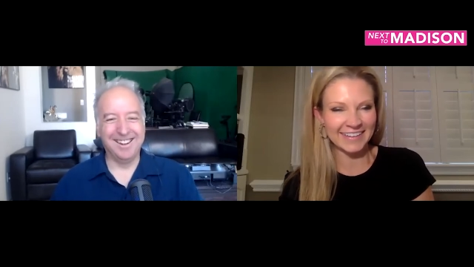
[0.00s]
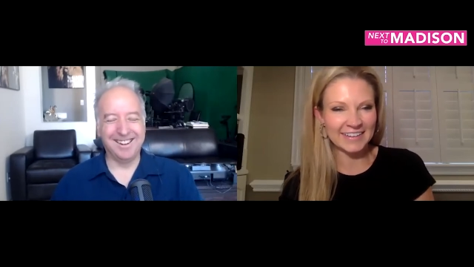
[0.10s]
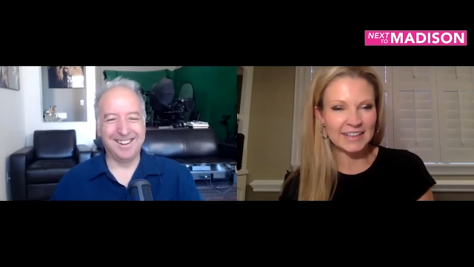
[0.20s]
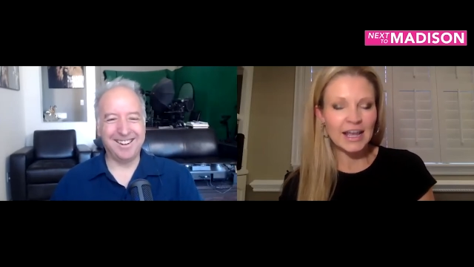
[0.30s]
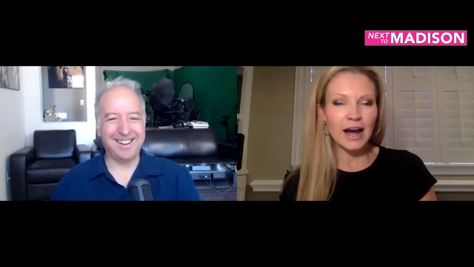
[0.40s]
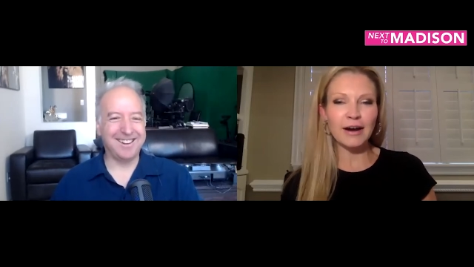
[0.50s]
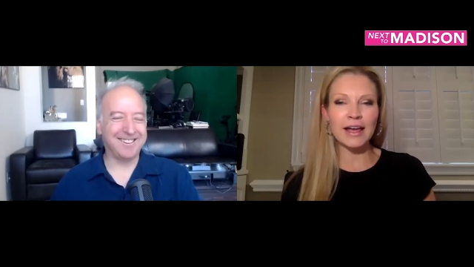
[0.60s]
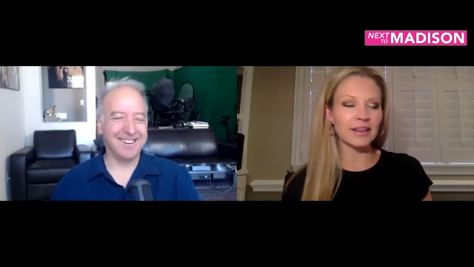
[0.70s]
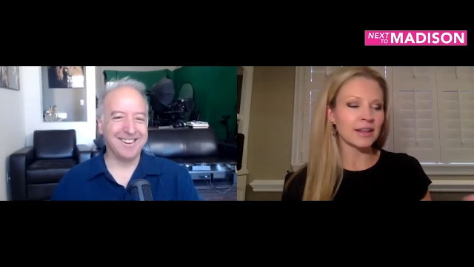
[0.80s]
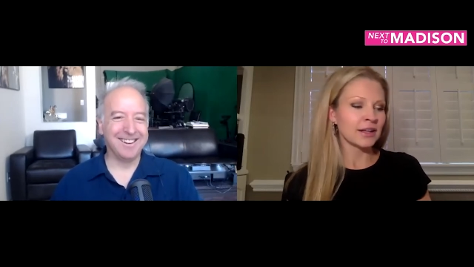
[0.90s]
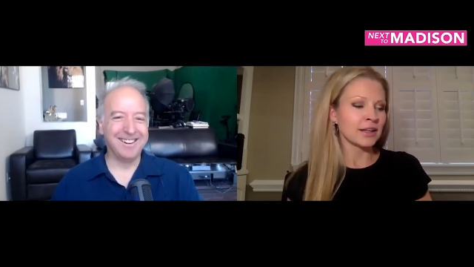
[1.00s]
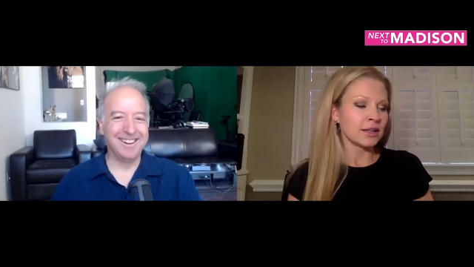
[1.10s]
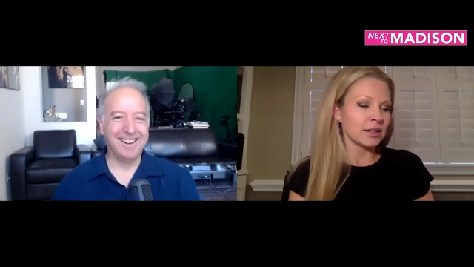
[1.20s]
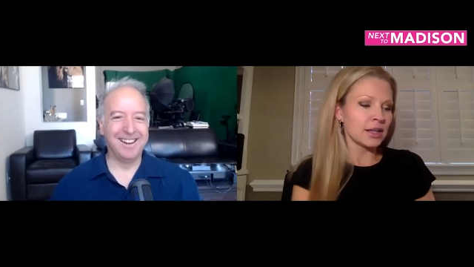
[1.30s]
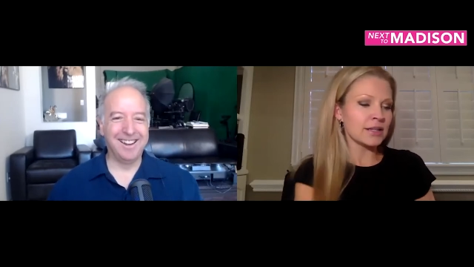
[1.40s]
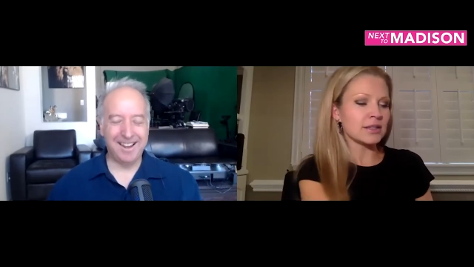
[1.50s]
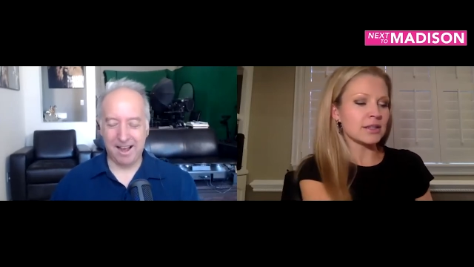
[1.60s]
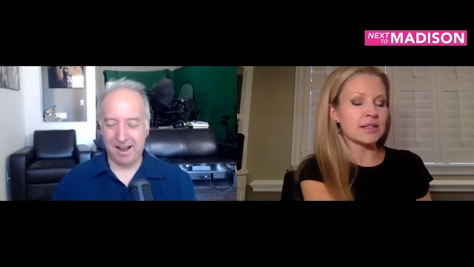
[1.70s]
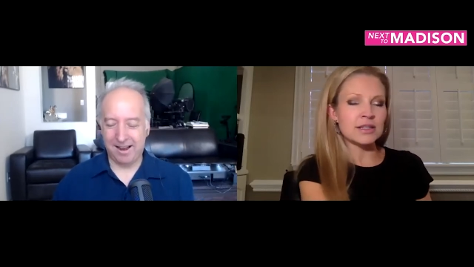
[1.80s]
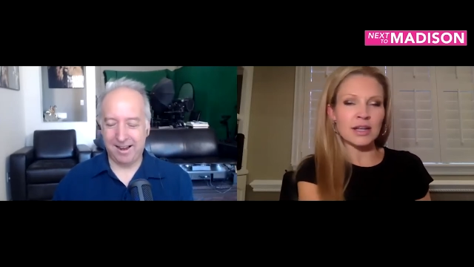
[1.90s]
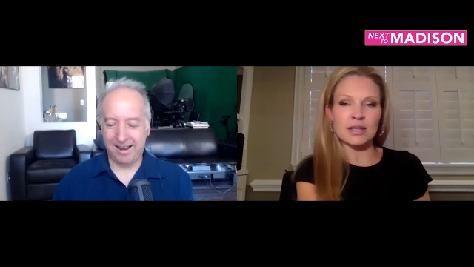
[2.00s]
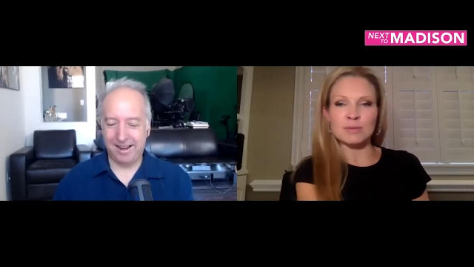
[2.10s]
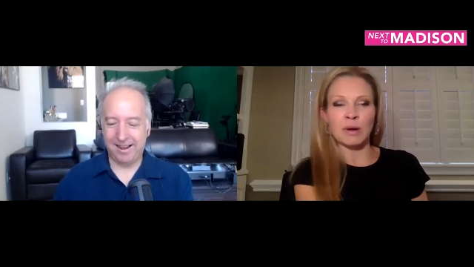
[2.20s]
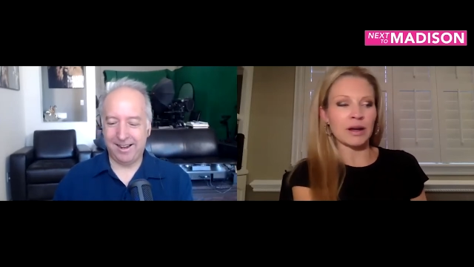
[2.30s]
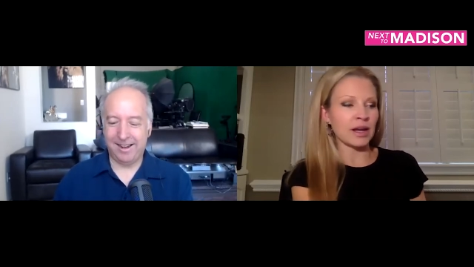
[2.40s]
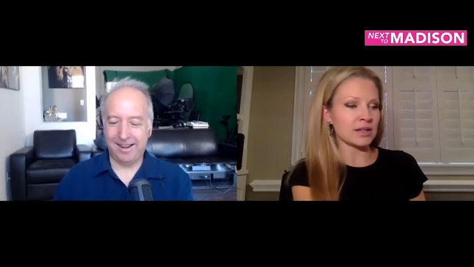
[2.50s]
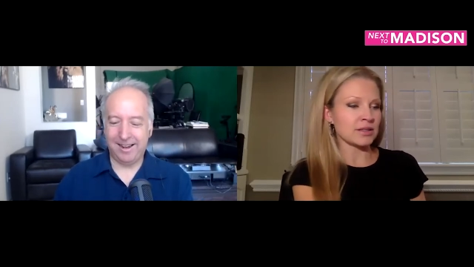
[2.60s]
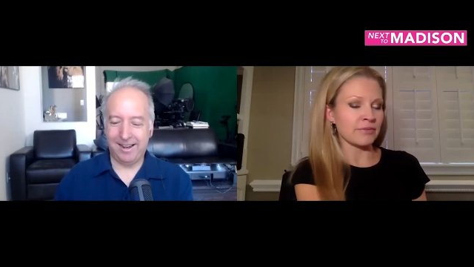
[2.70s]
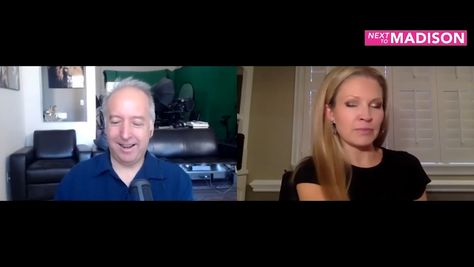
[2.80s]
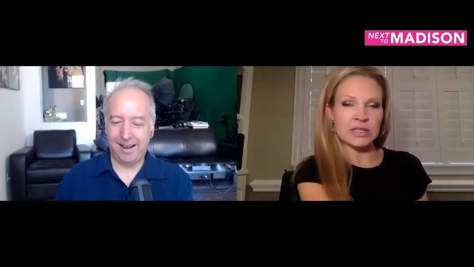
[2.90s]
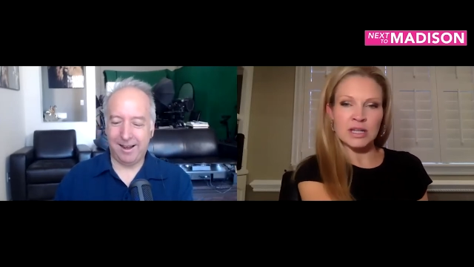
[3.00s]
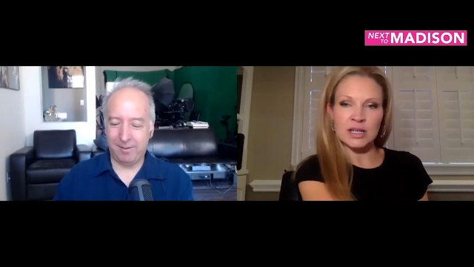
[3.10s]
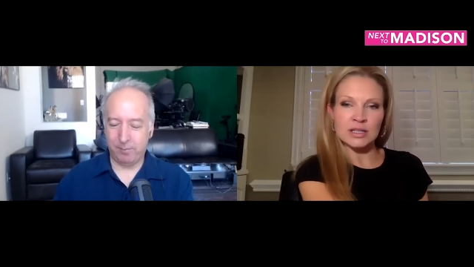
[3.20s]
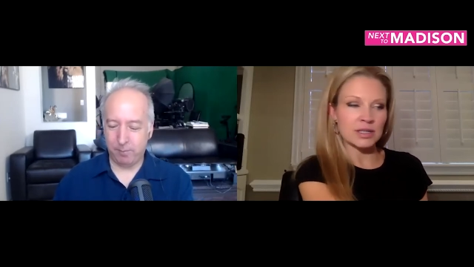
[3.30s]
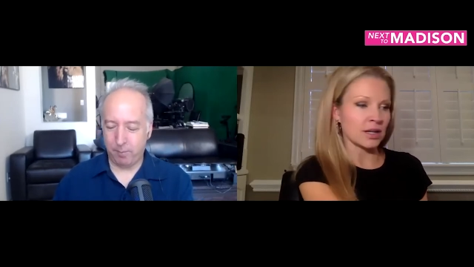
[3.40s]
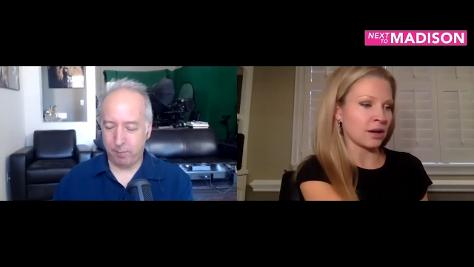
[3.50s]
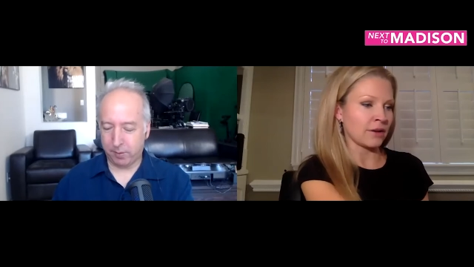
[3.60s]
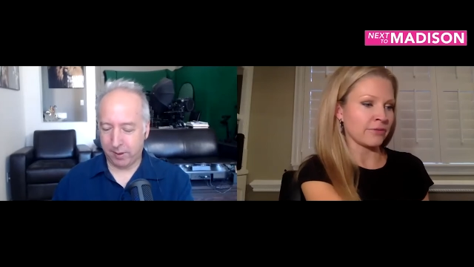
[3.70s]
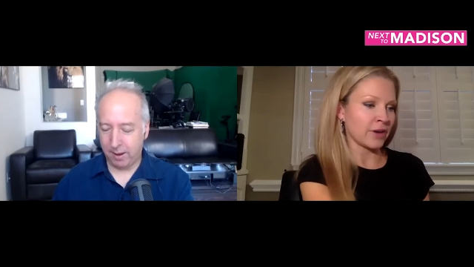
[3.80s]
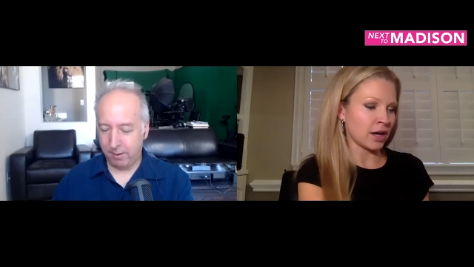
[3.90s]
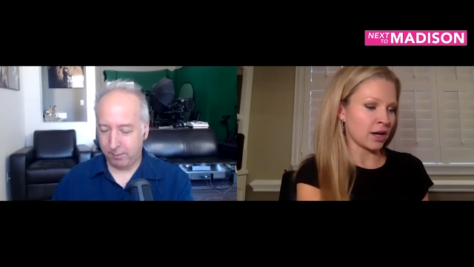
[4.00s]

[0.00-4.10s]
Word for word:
Speaker 1: yeah, that's right. good. Let's let's take this podcast off my tits and off. Uh,